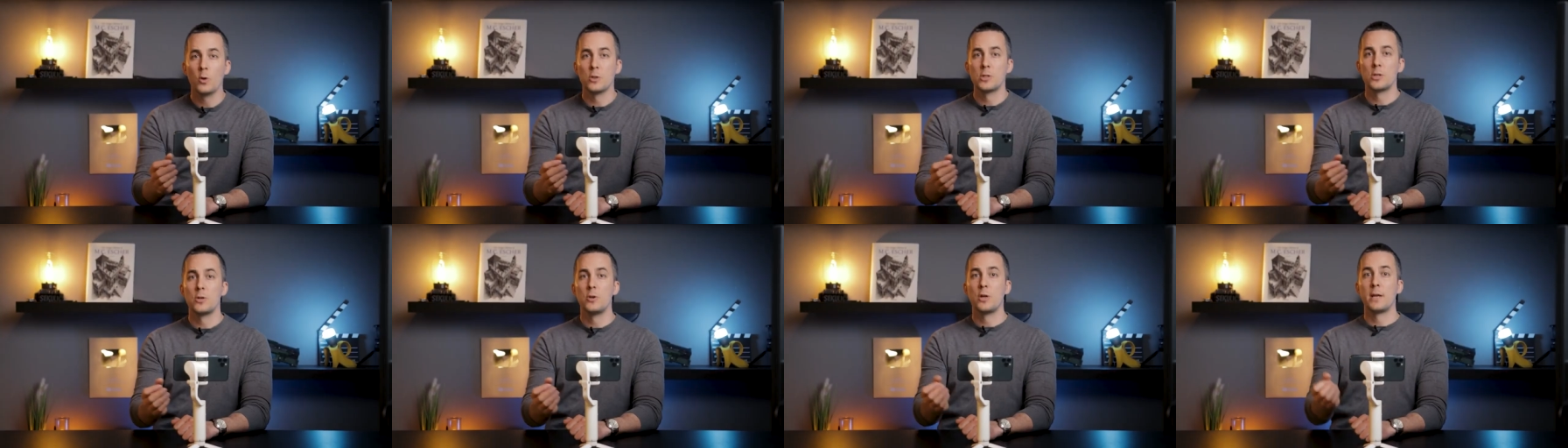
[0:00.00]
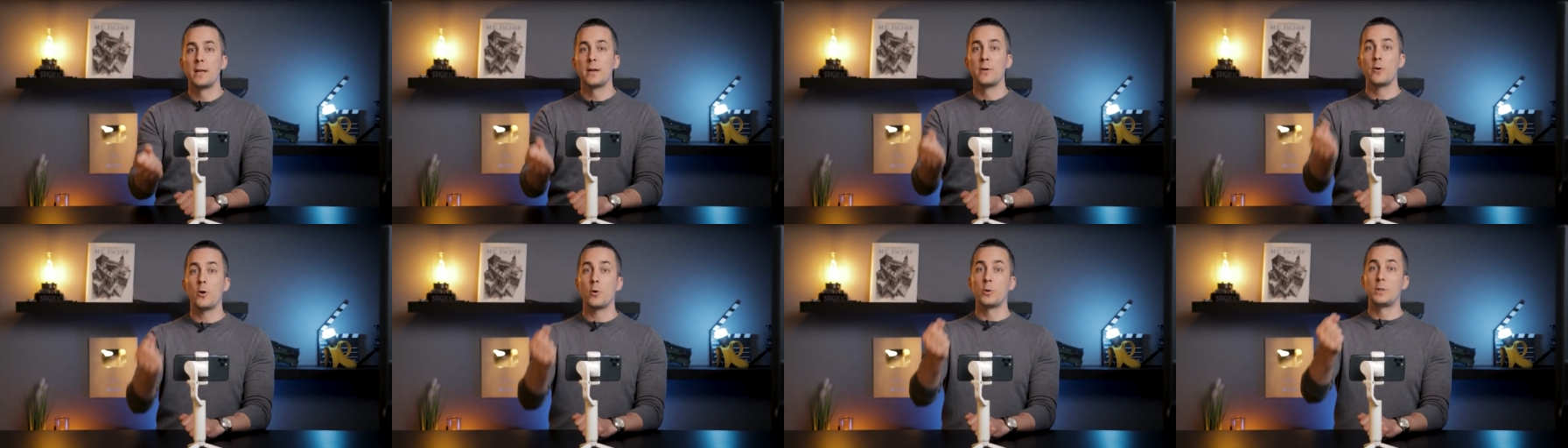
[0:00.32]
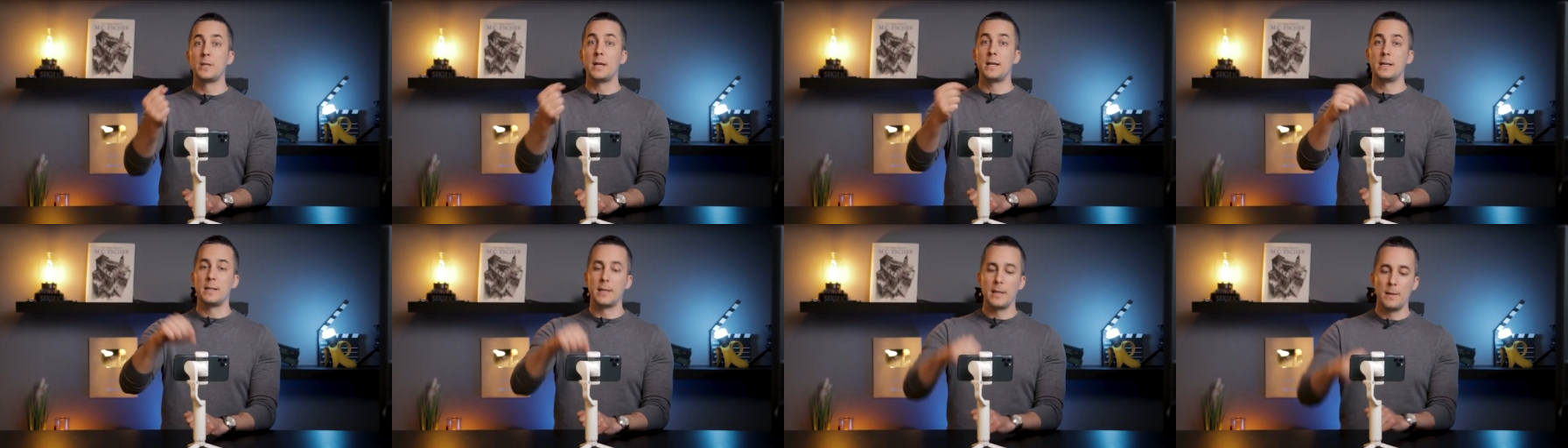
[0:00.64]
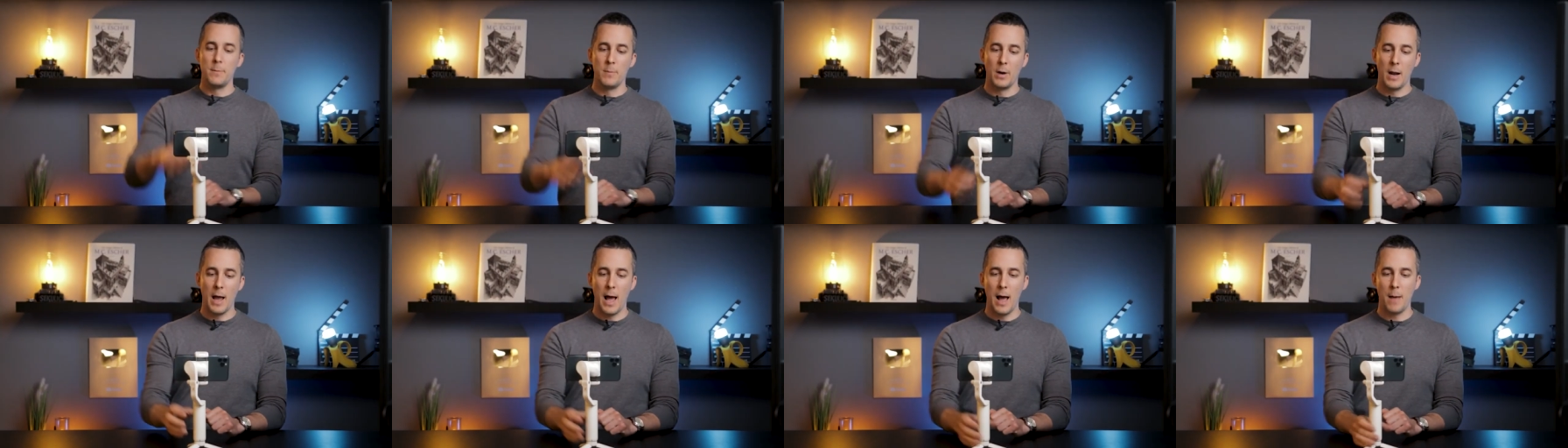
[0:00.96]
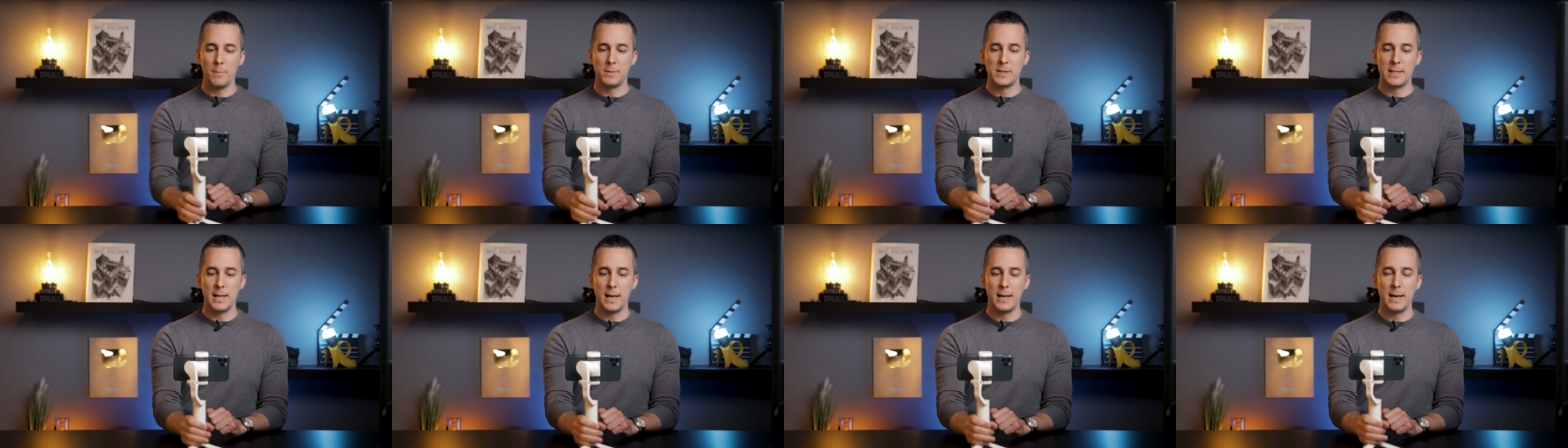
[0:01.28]
also you can rotate the gimbal
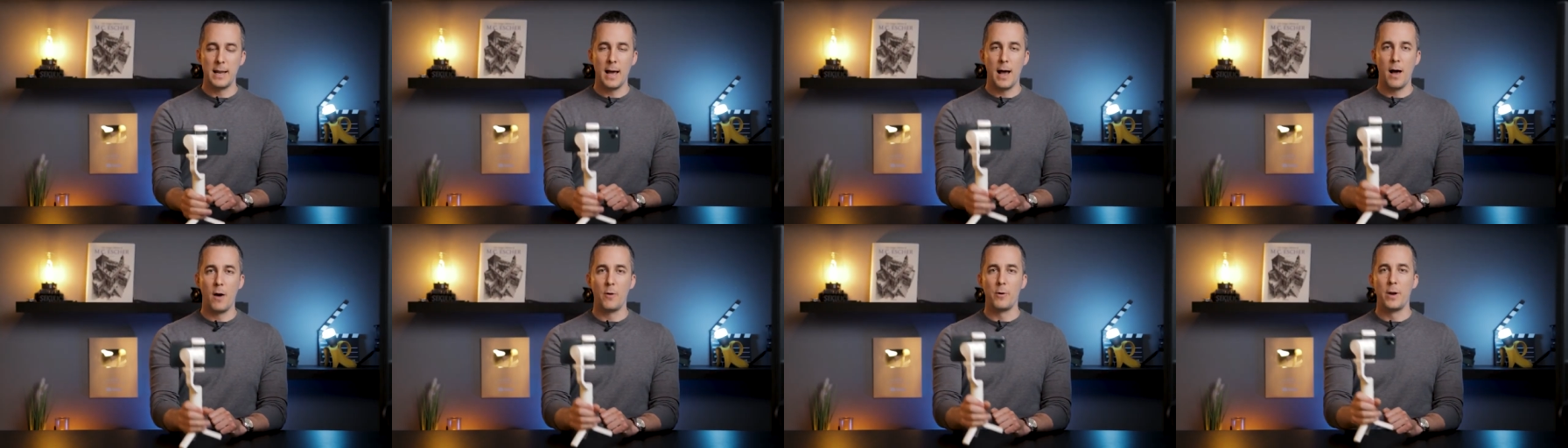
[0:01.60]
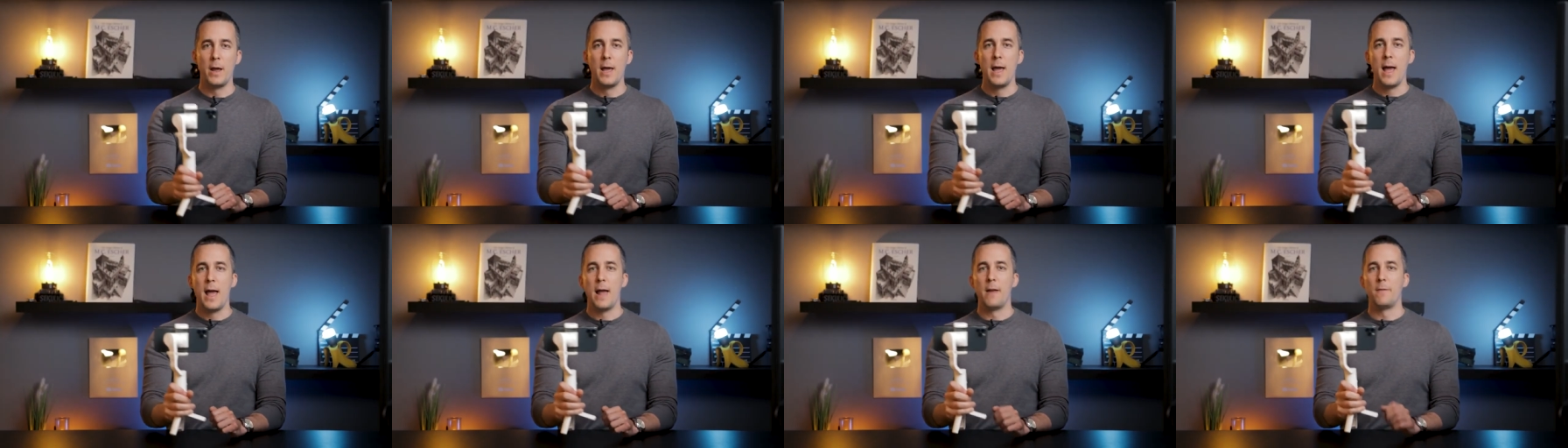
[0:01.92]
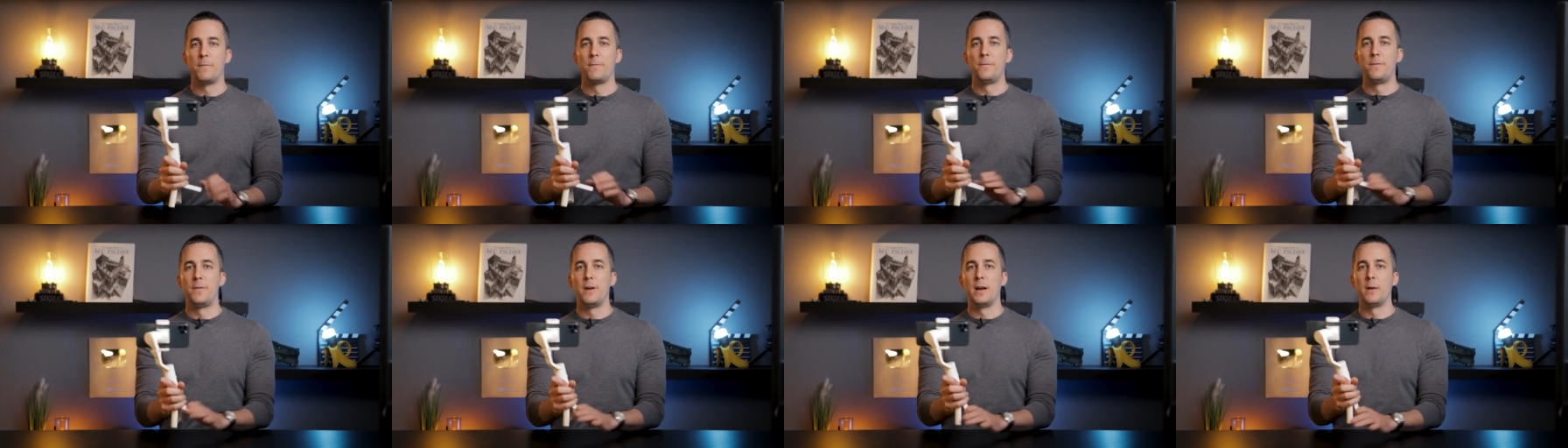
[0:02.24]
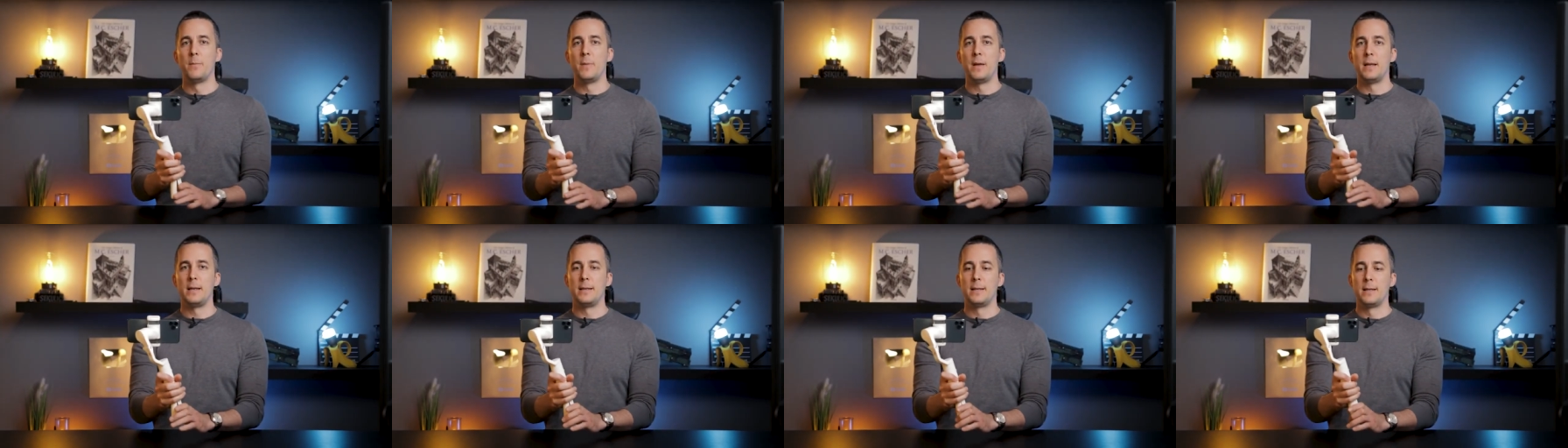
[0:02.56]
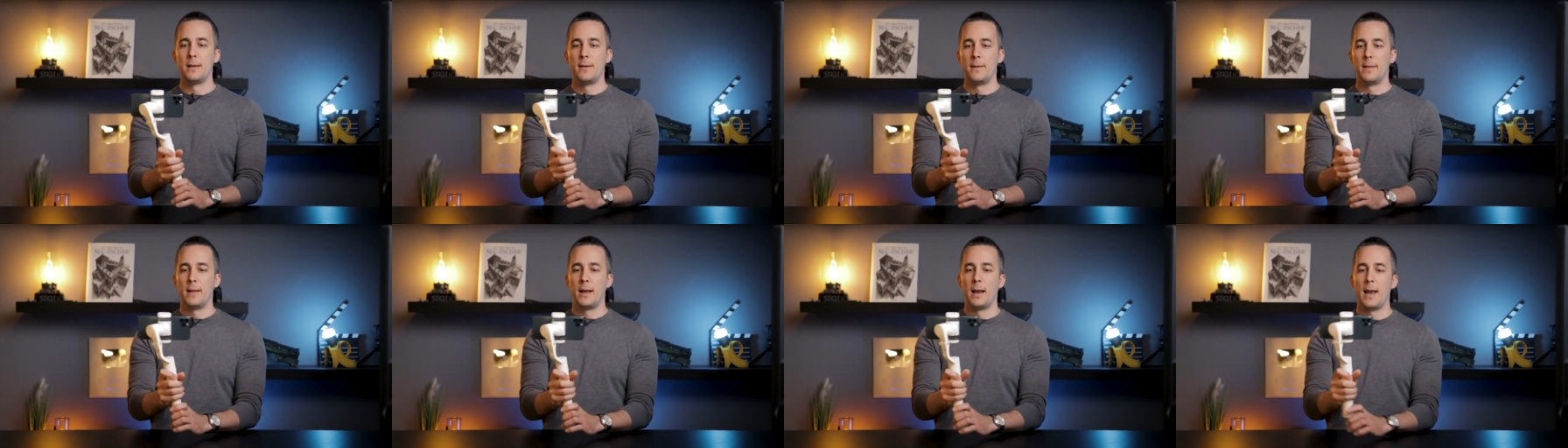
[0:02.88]
upside down and film
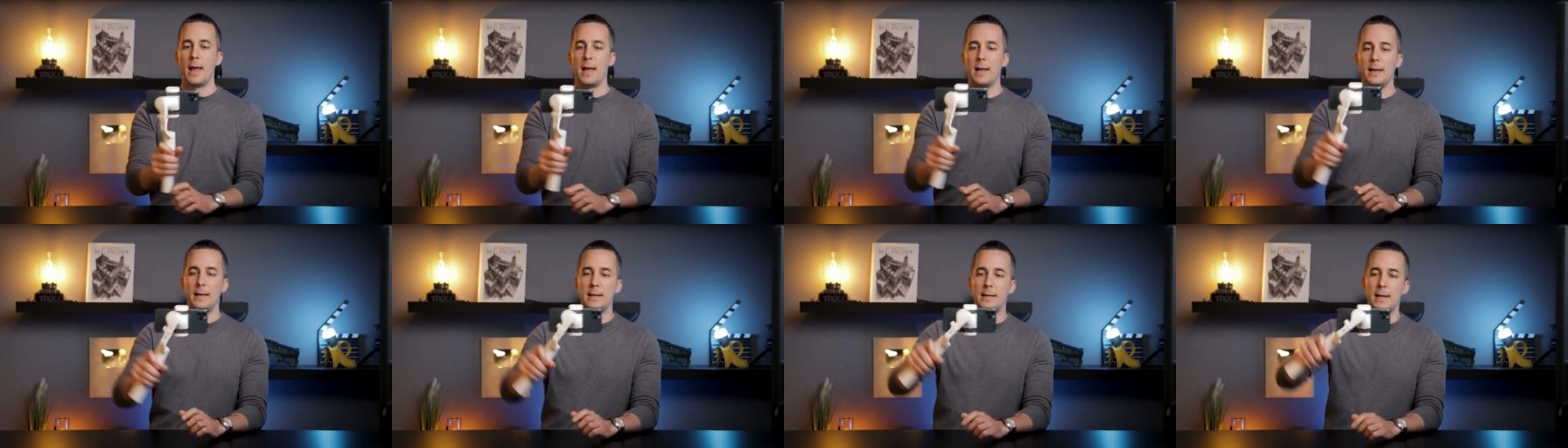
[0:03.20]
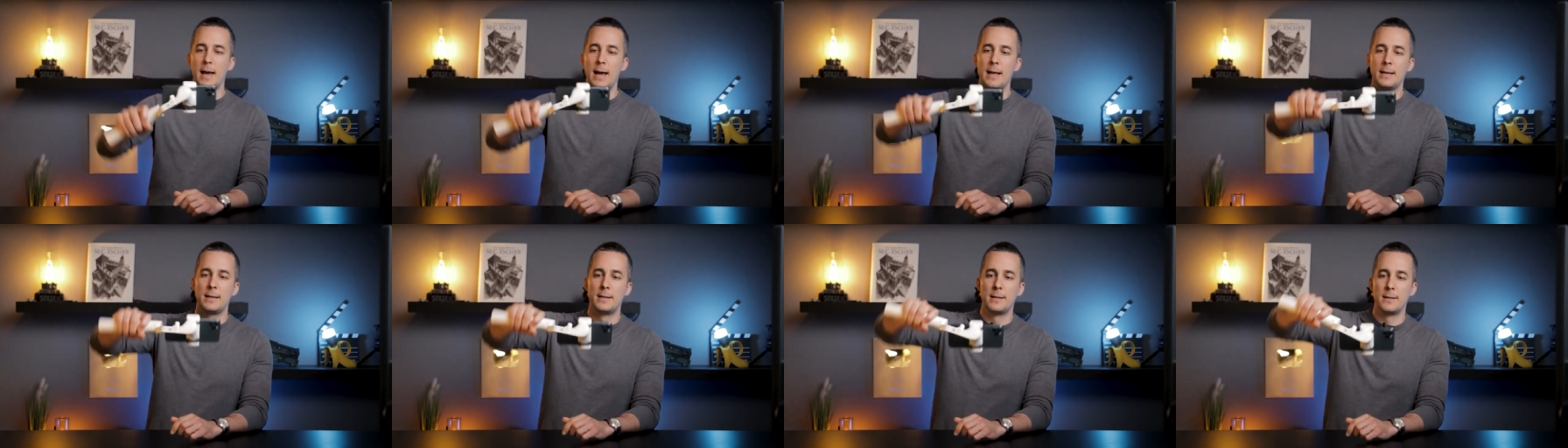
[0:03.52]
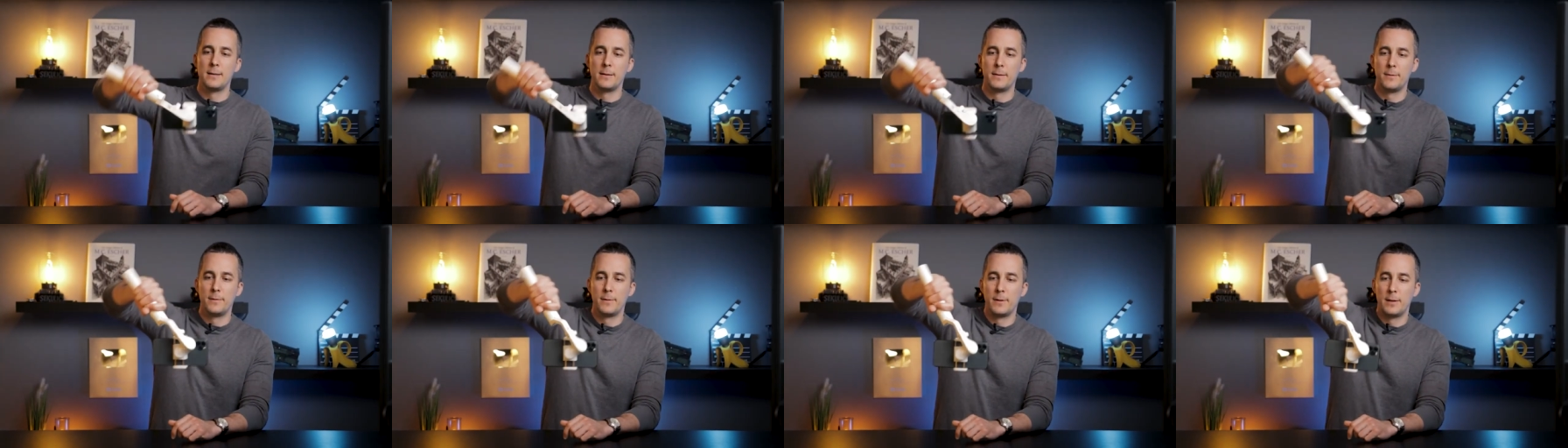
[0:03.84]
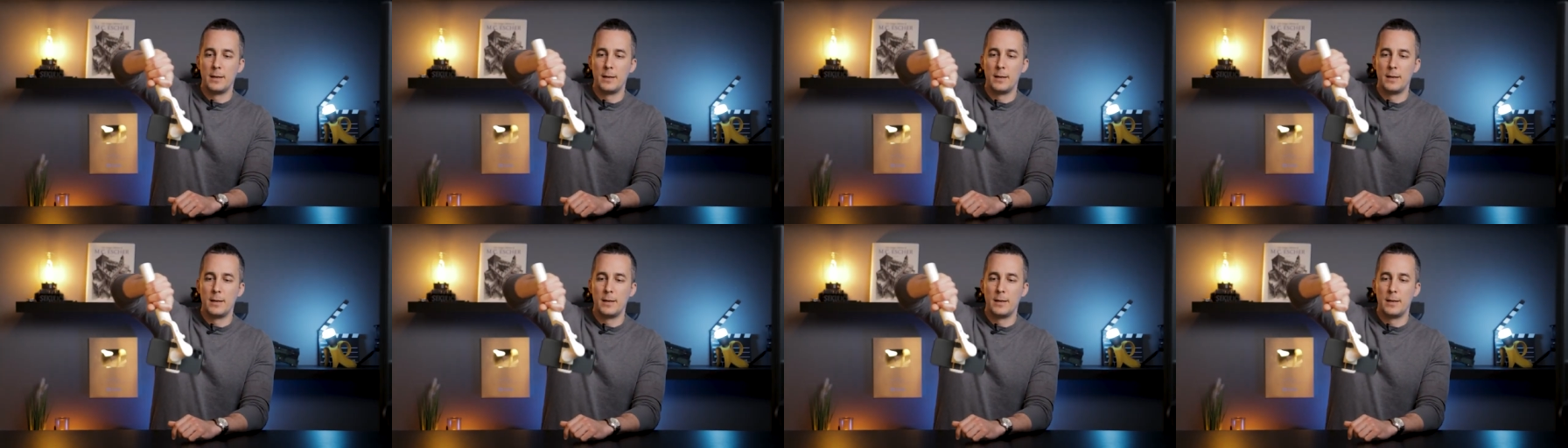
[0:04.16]
it like that.